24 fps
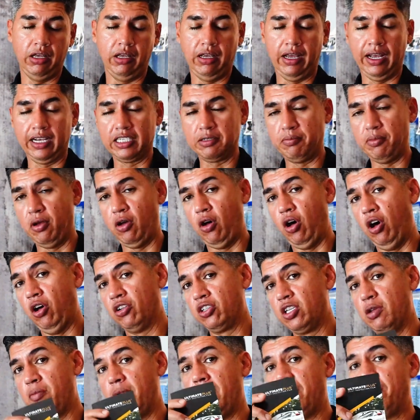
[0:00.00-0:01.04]
Xpel
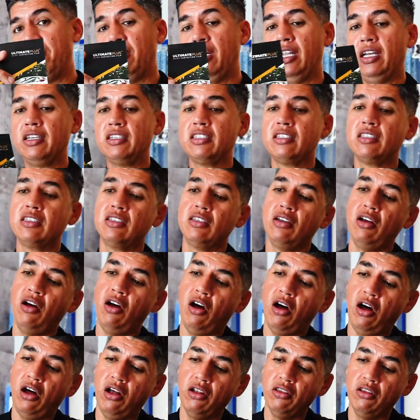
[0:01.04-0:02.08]
Ultimate Plus
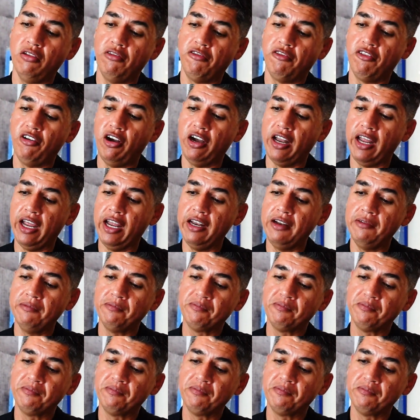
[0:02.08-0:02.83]
on the front end.